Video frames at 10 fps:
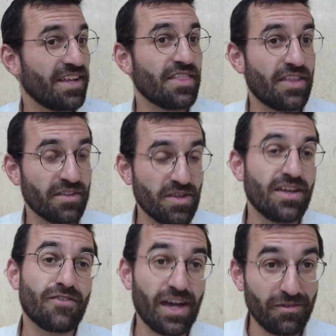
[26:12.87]
That
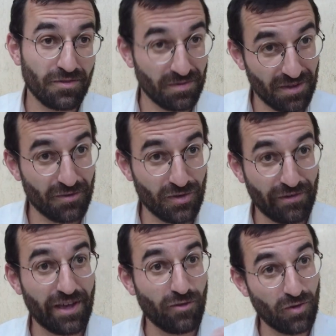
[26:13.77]
if you have
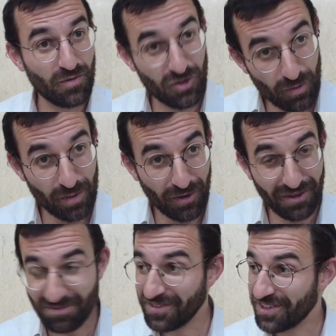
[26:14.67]
2 people,
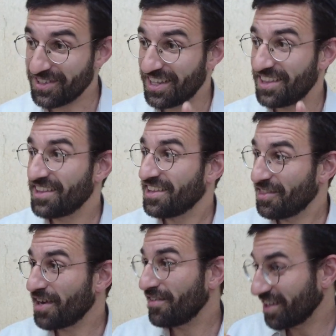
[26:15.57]
so then
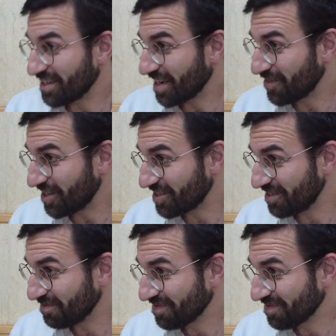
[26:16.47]
they're having a nice conversation,